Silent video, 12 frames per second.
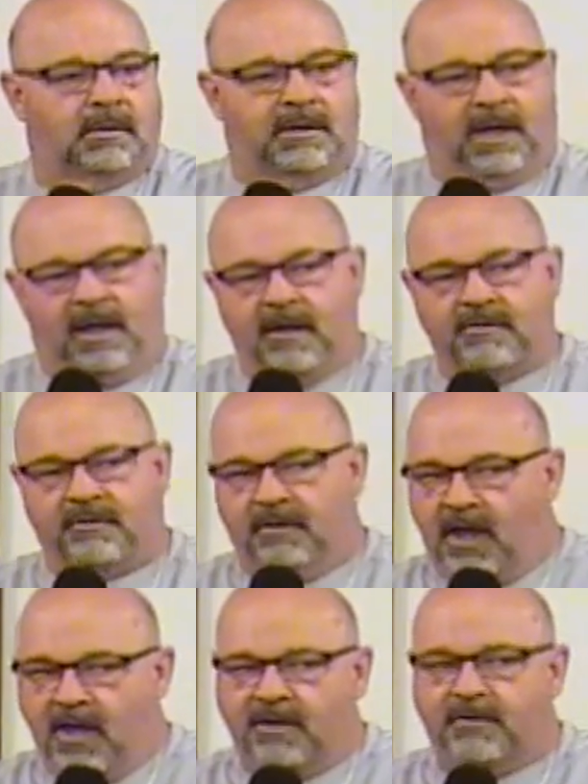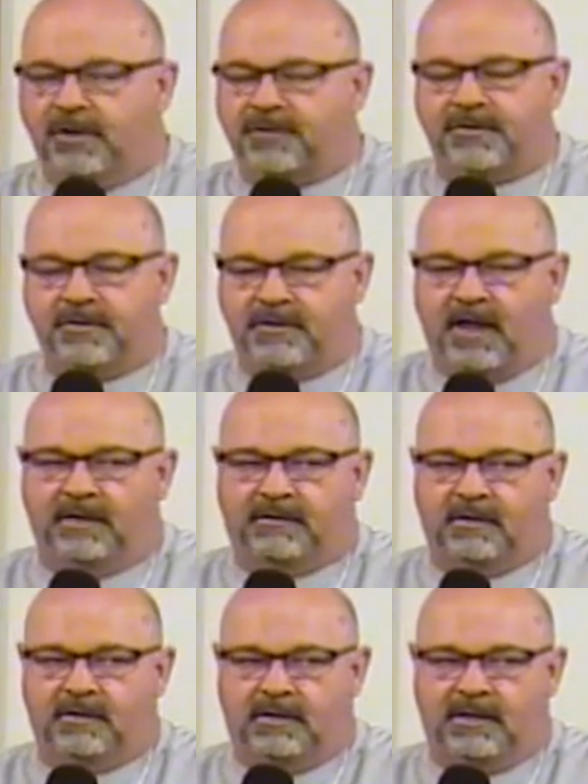Now, there's a lot of Christians out
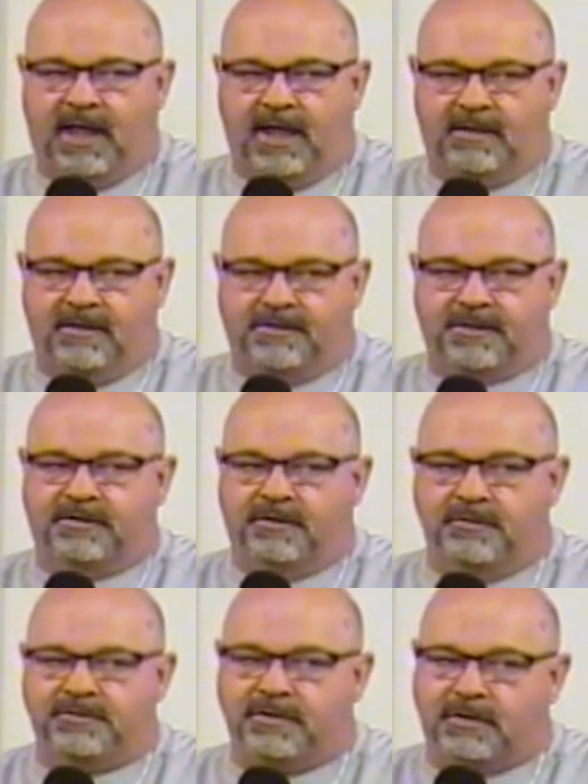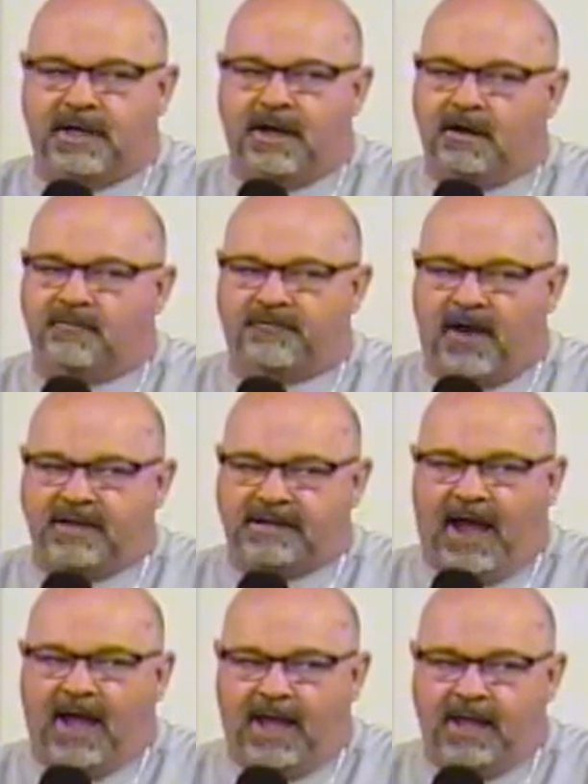there today that says, Don't you care if I
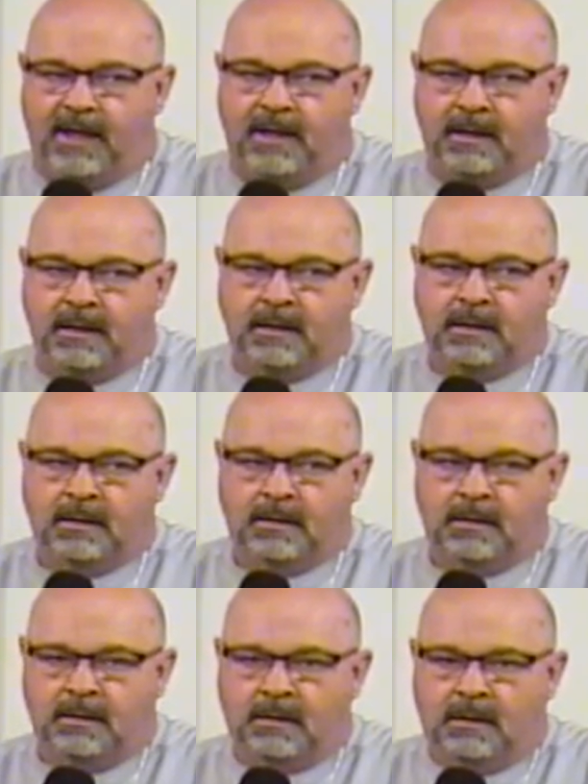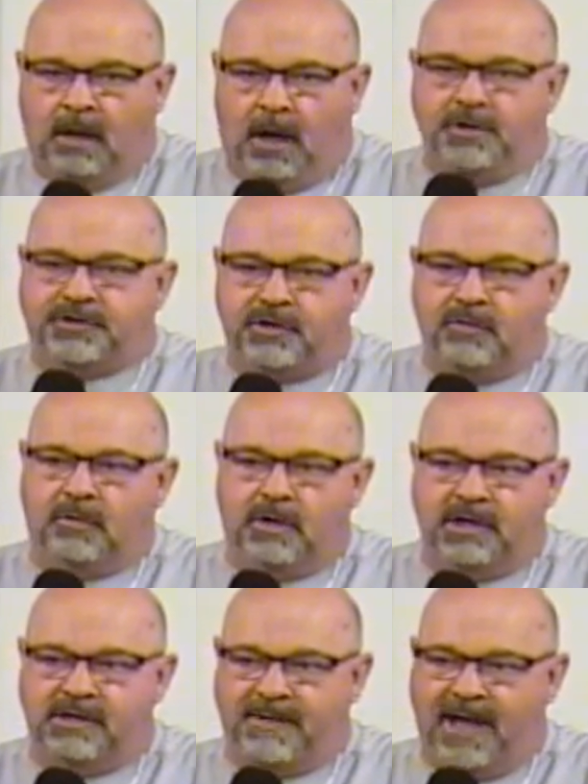die? Aren't you
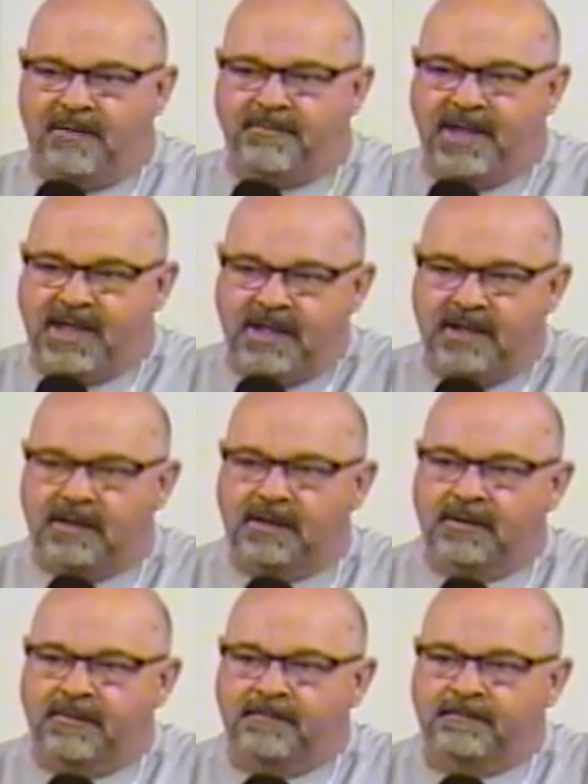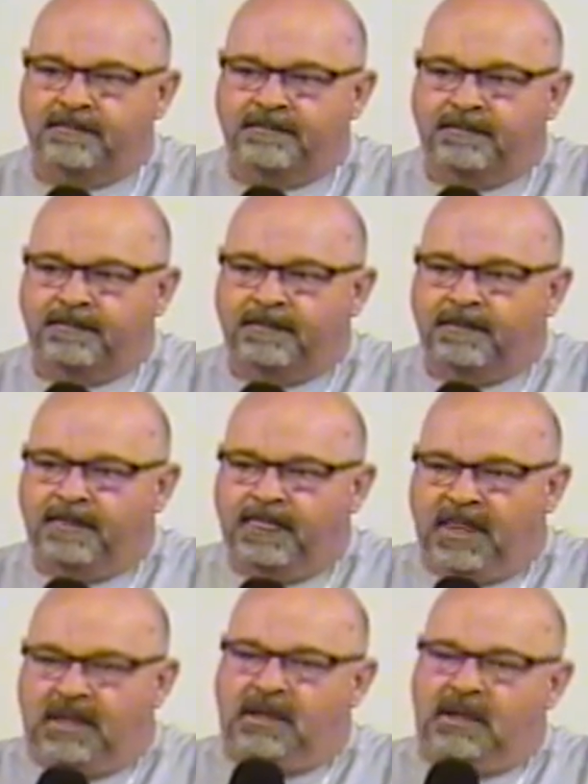worried about me?
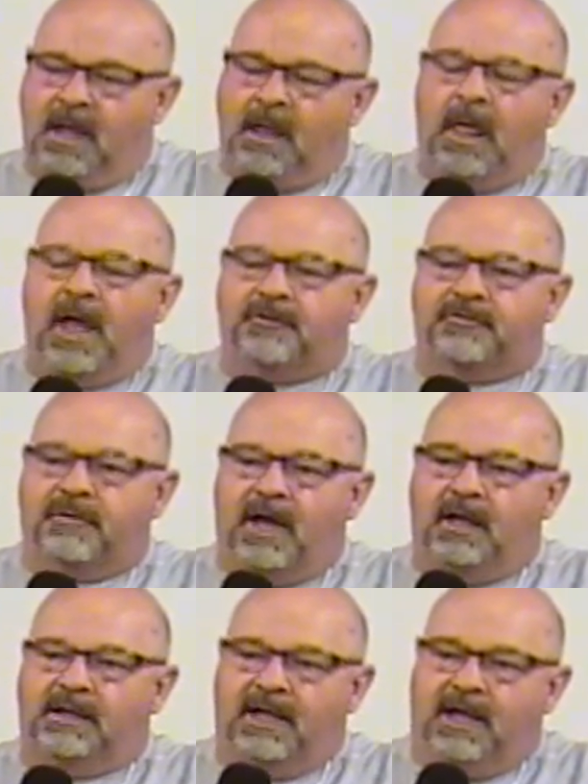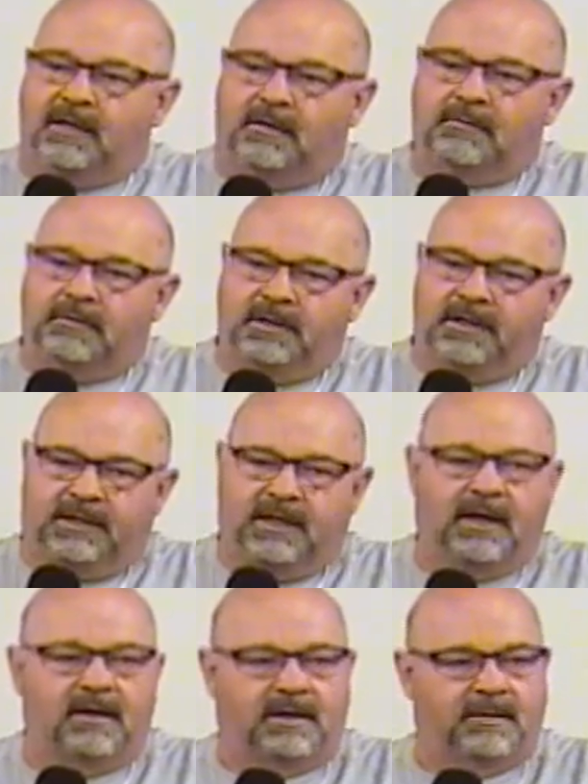And in all actuality, I don't really
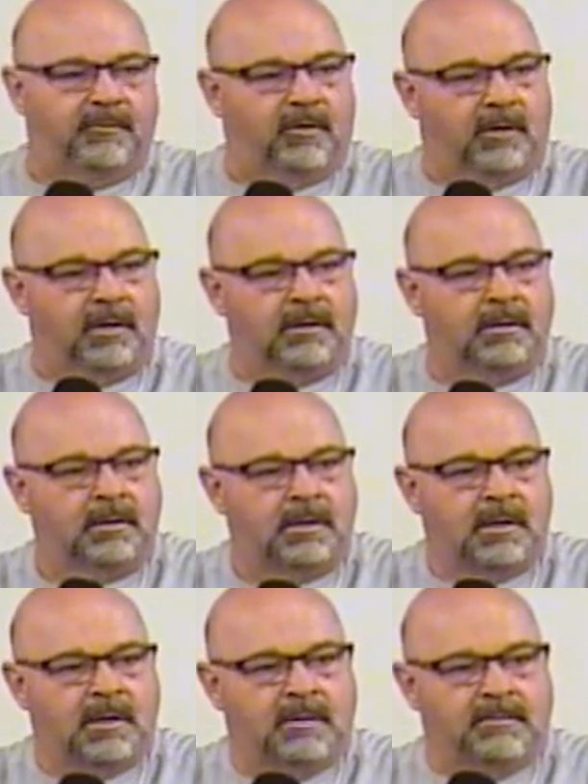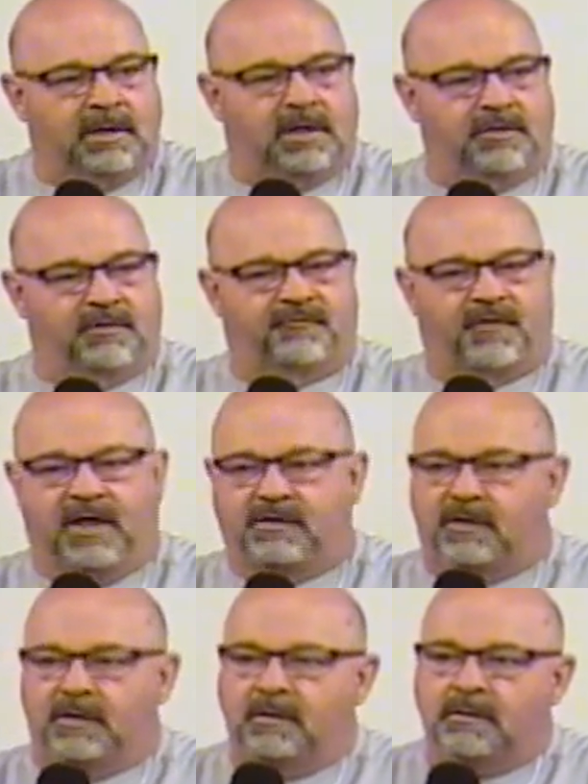care anymore. Because if I
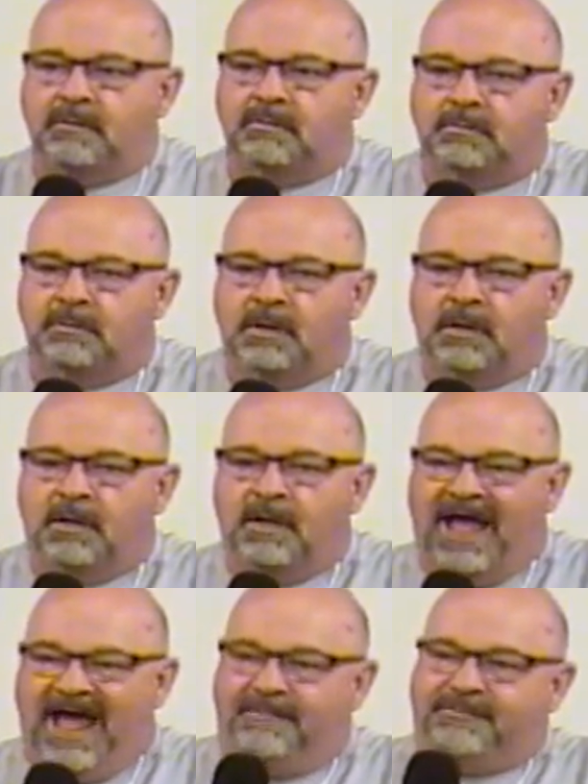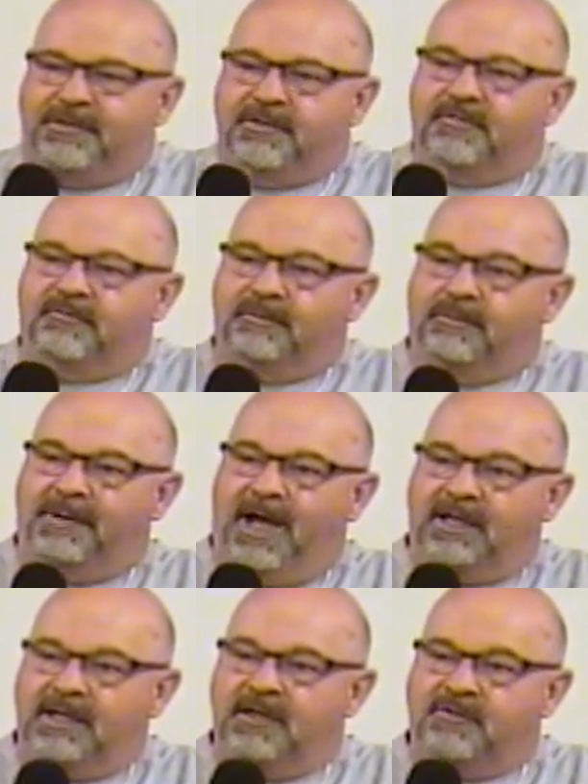do, absence from the
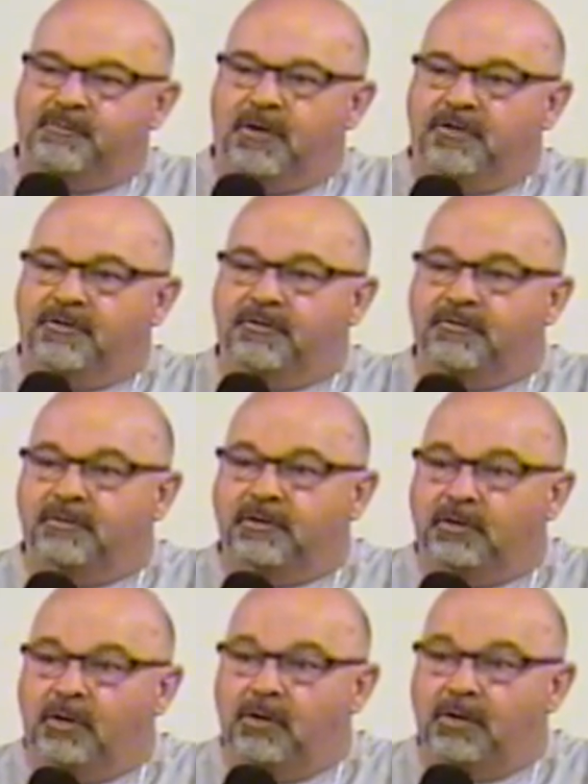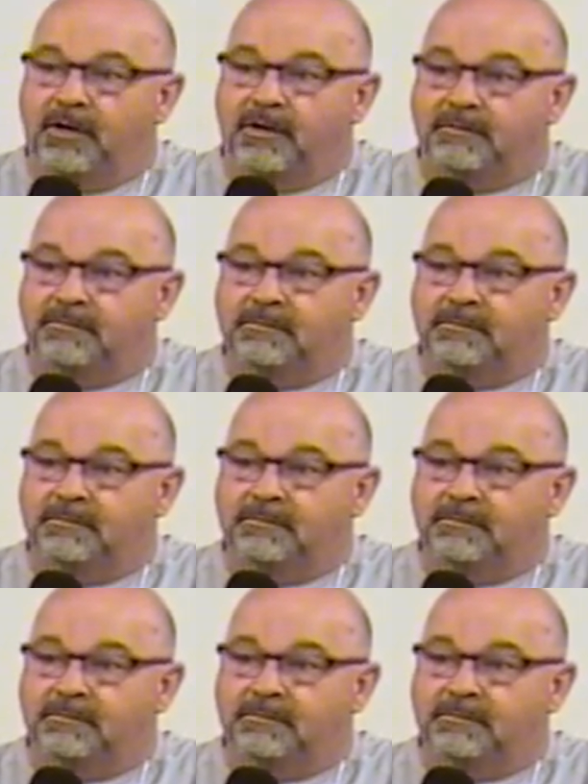body is presence with the Lord.